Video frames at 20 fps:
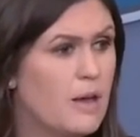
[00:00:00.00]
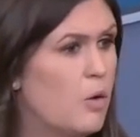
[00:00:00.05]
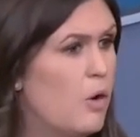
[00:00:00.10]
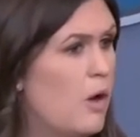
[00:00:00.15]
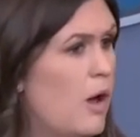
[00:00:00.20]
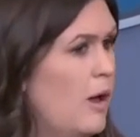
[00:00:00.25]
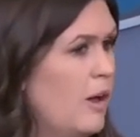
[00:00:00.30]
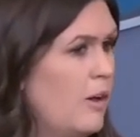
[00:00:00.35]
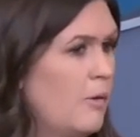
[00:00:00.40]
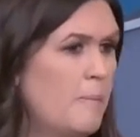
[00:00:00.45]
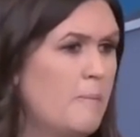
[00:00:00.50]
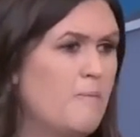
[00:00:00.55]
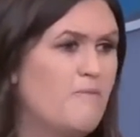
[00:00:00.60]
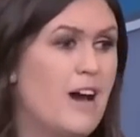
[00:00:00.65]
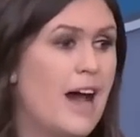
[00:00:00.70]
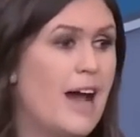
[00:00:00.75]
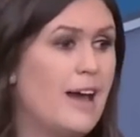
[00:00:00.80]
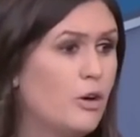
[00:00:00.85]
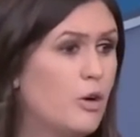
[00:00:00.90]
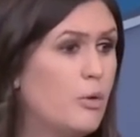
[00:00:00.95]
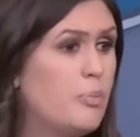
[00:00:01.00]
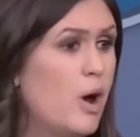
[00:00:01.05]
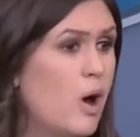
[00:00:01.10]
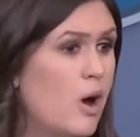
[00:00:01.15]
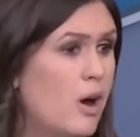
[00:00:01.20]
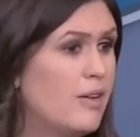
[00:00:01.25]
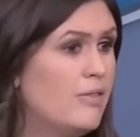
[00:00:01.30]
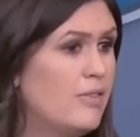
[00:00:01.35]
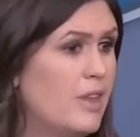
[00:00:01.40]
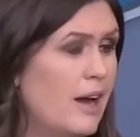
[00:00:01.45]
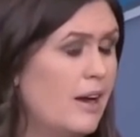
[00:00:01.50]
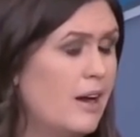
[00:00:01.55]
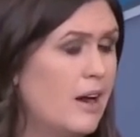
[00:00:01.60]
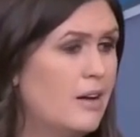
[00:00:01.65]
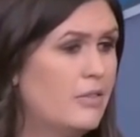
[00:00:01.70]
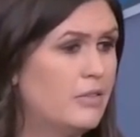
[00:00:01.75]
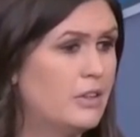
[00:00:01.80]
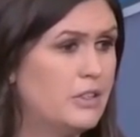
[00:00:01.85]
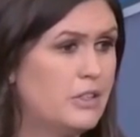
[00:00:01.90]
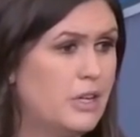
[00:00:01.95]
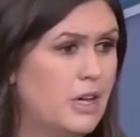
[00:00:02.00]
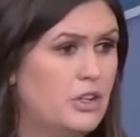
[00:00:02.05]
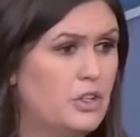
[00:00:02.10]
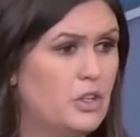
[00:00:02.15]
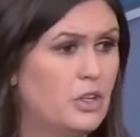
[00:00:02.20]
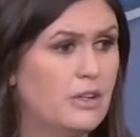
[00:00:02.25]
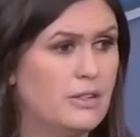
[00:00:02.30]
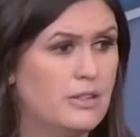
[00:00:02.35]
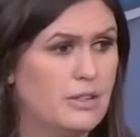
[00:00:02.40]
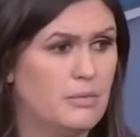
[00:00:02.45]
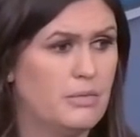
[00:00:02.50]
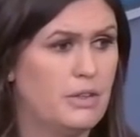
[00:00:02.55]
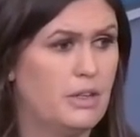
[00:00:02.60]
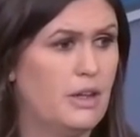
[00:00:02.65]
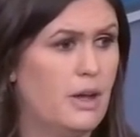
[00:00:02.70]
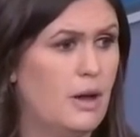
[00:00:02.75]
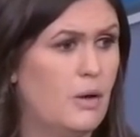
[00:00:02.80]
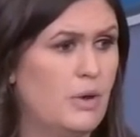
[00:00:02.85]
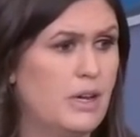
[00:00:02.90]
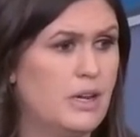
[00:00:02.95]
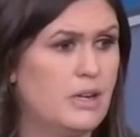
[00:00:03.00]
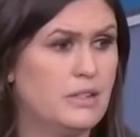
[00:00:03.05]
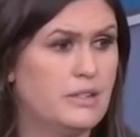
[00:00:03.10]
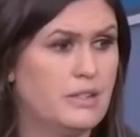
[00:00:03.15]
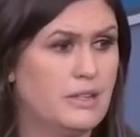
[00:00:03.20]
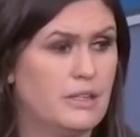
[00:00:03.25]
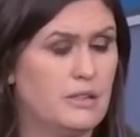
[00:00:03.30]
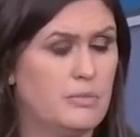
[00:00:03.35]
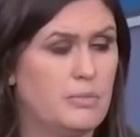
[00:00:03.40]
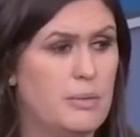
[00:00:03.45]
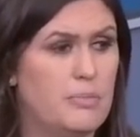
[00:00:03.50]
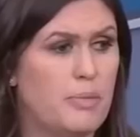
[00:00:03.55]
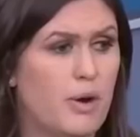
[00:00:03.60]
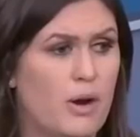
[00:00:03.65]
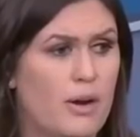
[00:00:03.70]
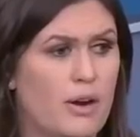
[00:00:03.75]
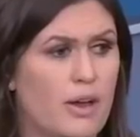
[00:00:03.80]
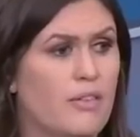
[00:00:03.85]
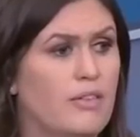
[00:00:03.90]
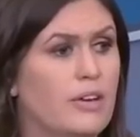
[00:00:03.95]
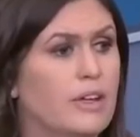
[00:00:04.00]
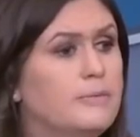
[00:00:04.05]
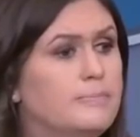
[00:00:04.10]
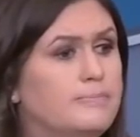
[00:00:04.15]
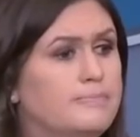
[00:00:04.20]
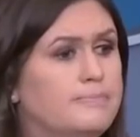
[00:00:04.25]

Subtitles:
a vital part of that conversation and something that we insist be part of it.